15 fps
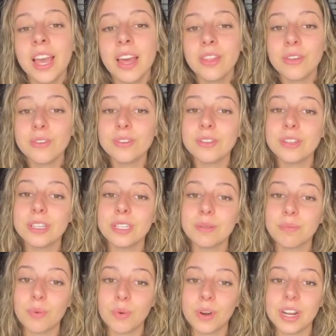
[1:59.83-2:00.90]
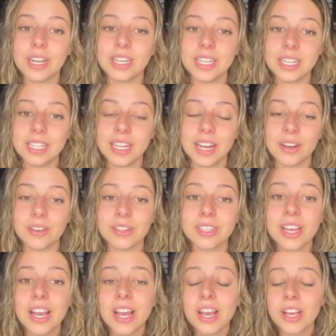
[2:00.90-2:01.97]
Those are the supporting details.
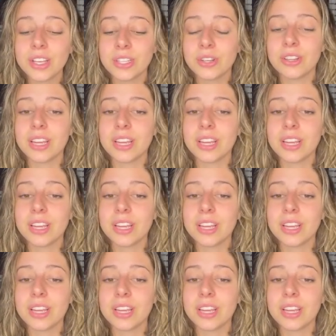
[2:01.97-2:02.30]
So the